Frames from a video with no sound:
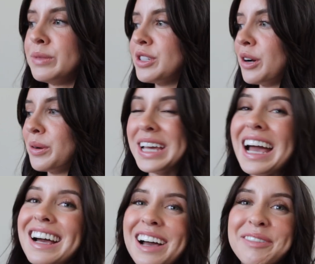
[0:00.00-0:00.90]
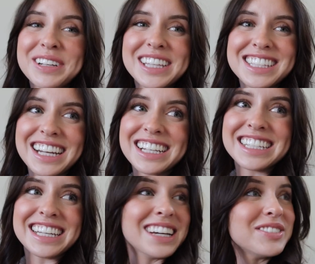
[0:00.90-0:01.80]
So yeah, I'm really excited
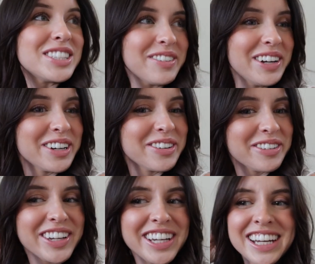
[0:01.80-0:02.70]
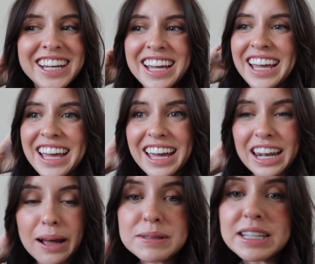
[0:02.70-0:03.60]
to eat. I'm so hungry,
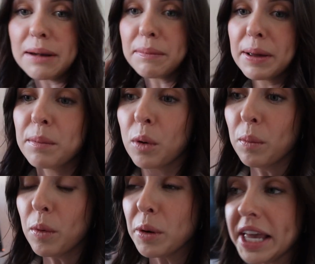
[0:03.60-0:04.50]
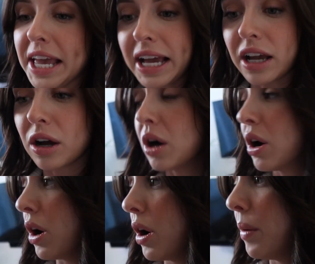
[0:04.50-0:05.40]
and I'm sad my momo can't
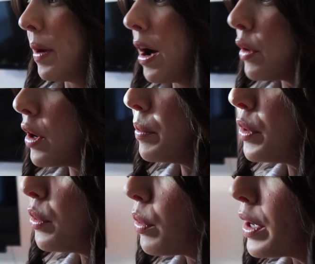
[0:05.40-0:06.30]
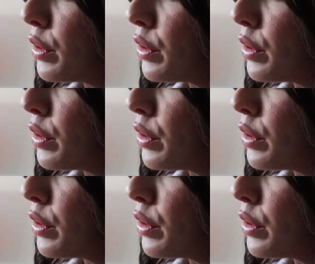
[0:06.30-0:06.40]
come. How come you don't